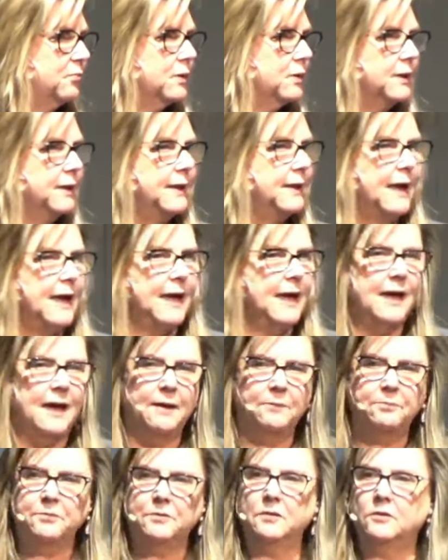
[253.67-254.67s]
really
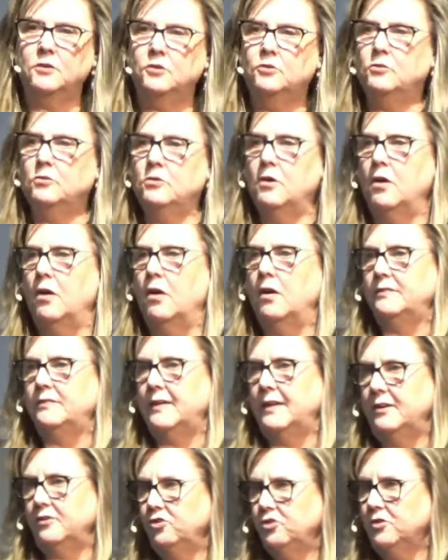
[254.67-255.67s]
absolute
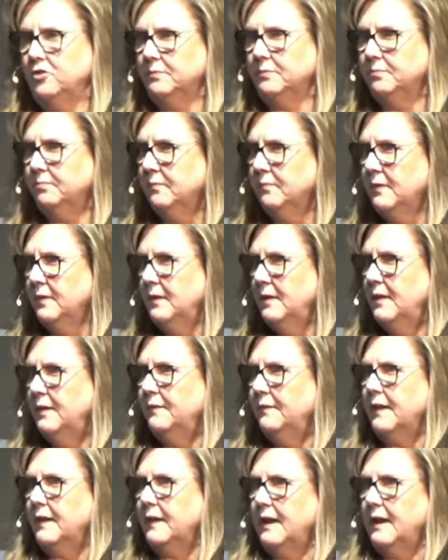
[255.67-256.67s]
causation,
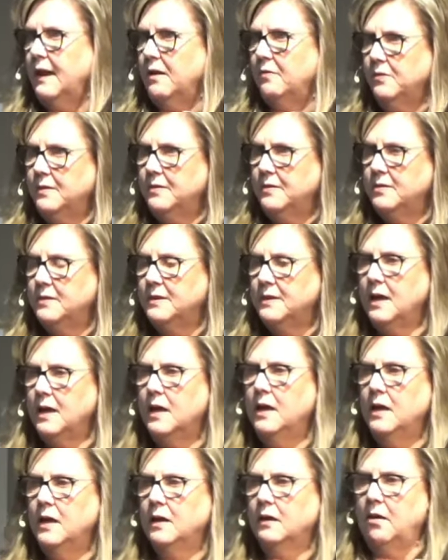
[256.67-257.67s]
that everything
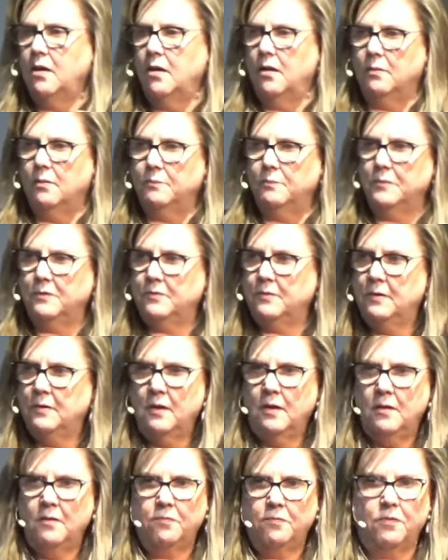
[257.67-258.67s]
comes
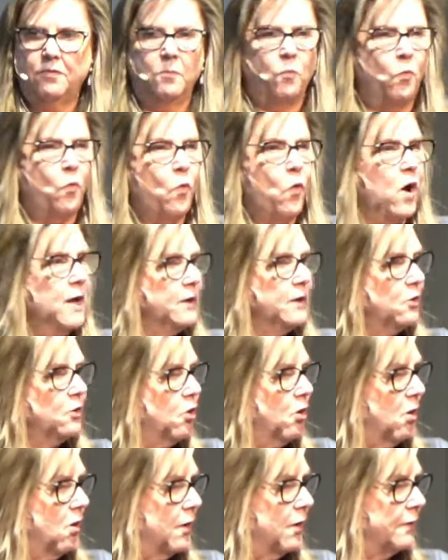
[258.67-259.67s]
from one
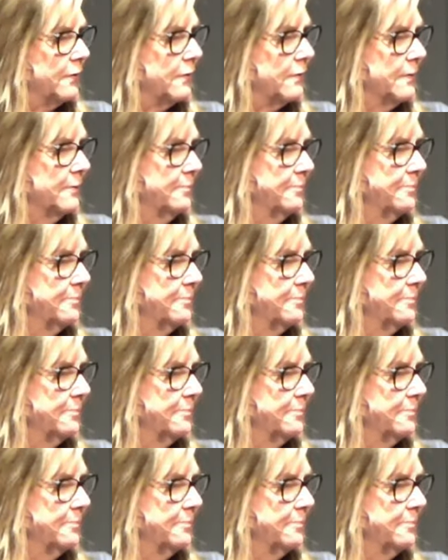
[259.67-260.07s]
cause.